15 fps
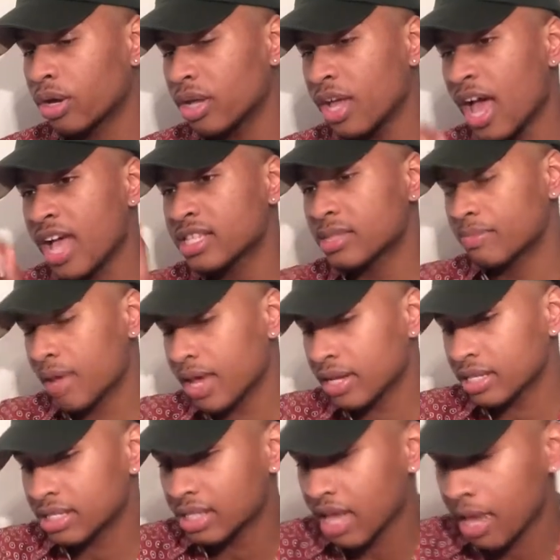He has made
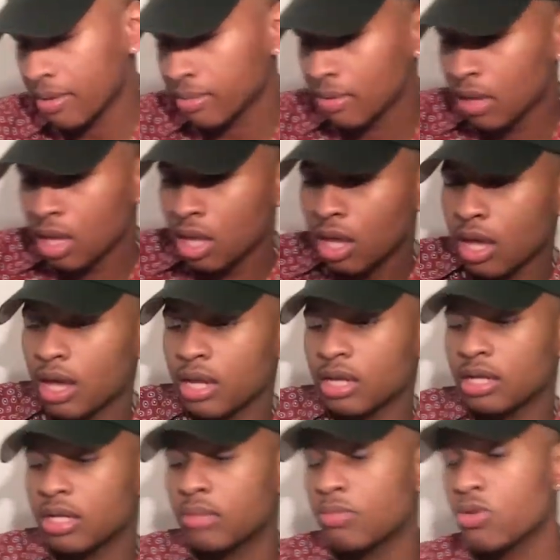a stamp
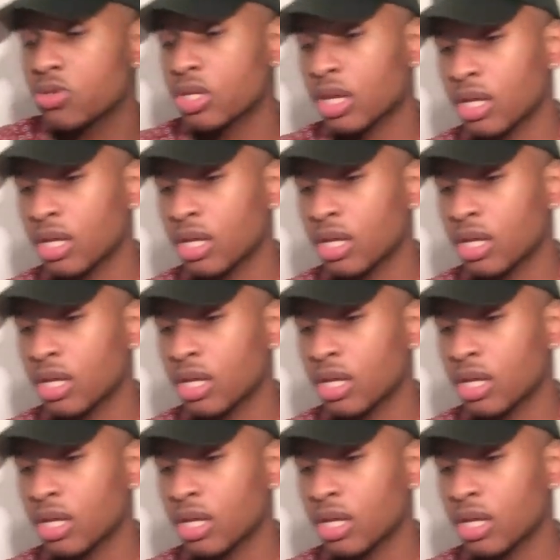in the music